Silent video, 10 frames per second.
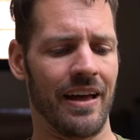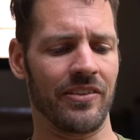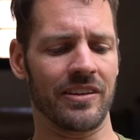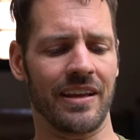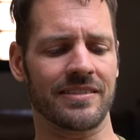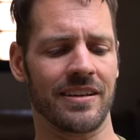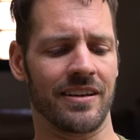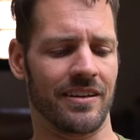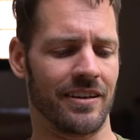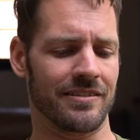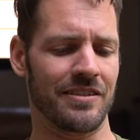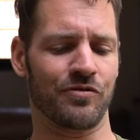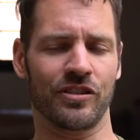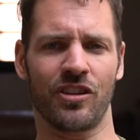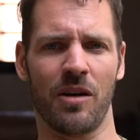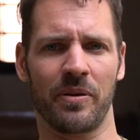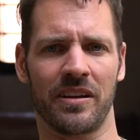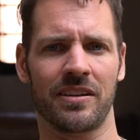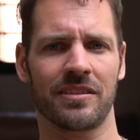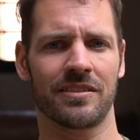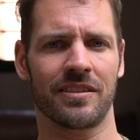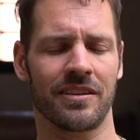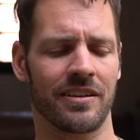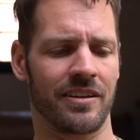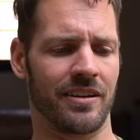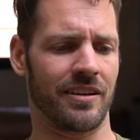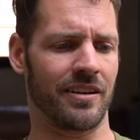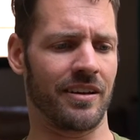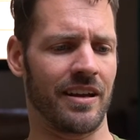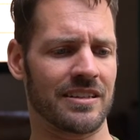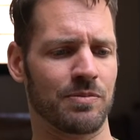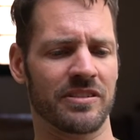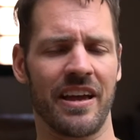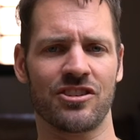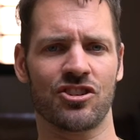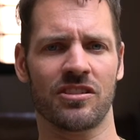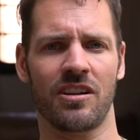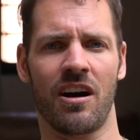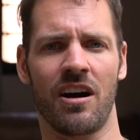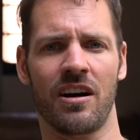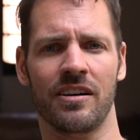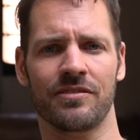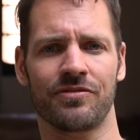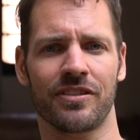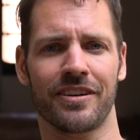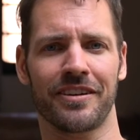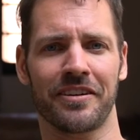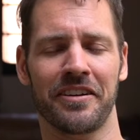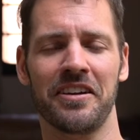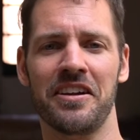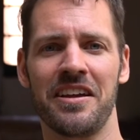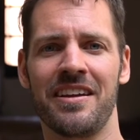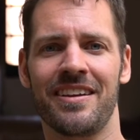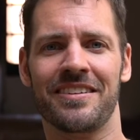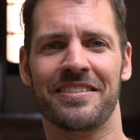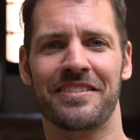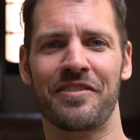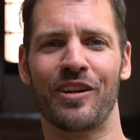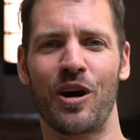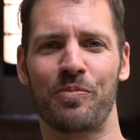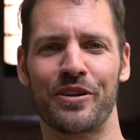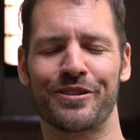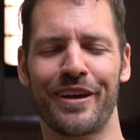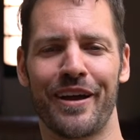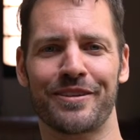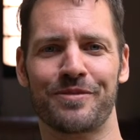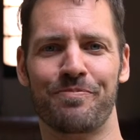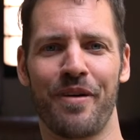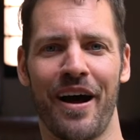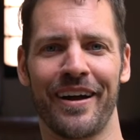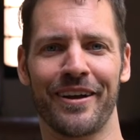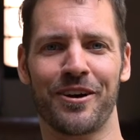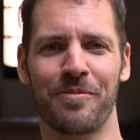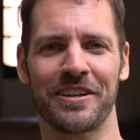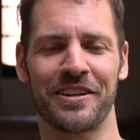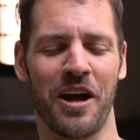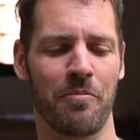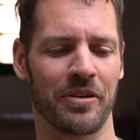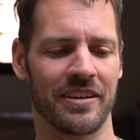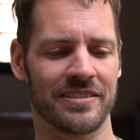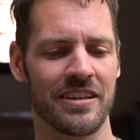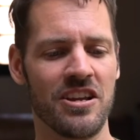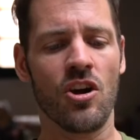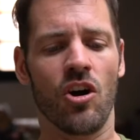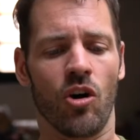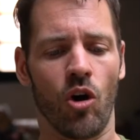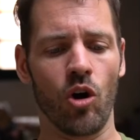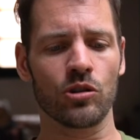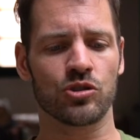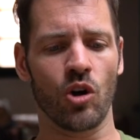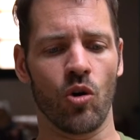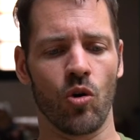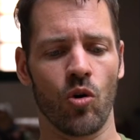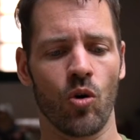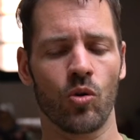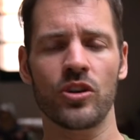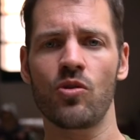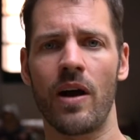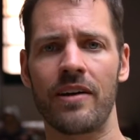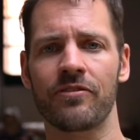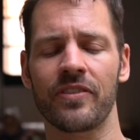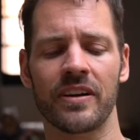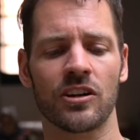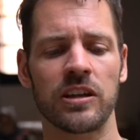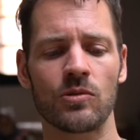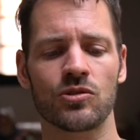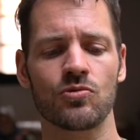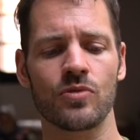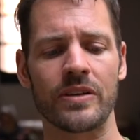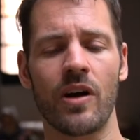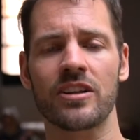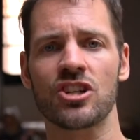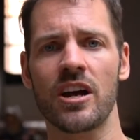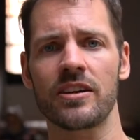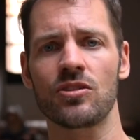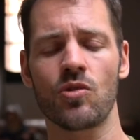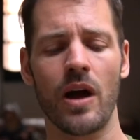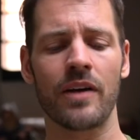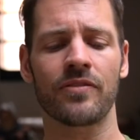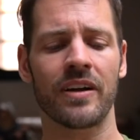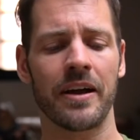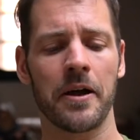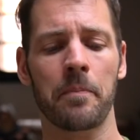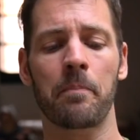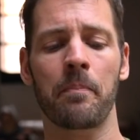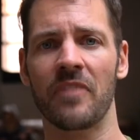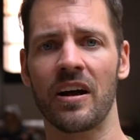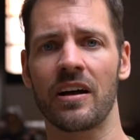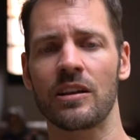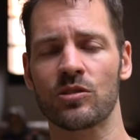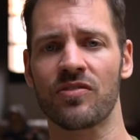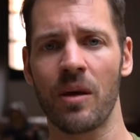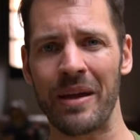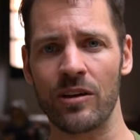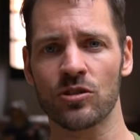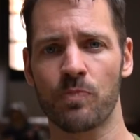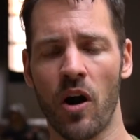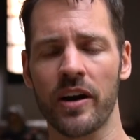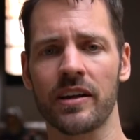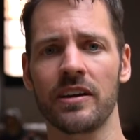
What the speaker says: I think that's a different topic, the exploitation of developing states by commodity companies. Also, you have close to Riohacha, you have Los Flamencos Park.